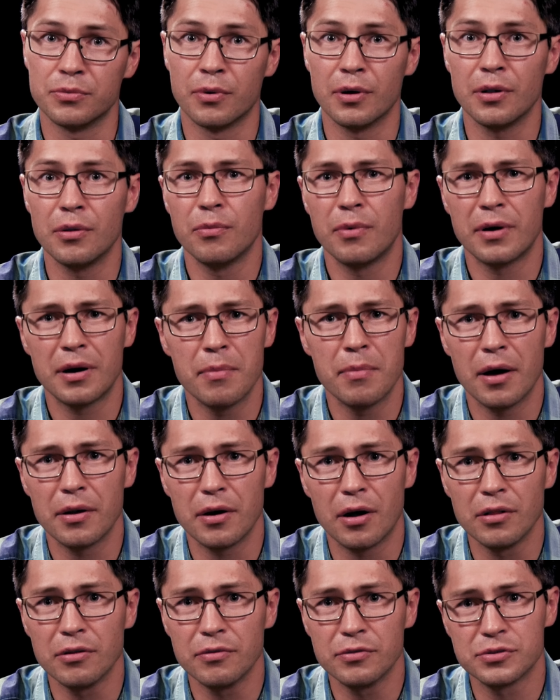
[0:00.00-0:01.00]
Well, what about
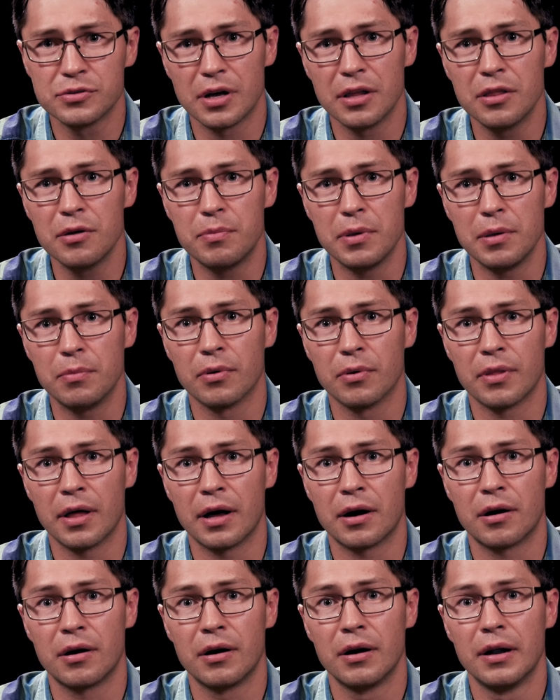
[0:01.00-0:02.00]
all of those other people
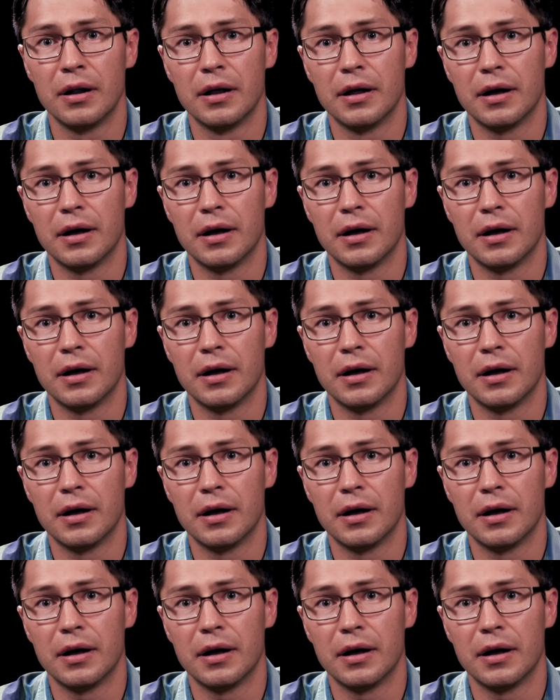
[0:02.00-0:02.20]
that are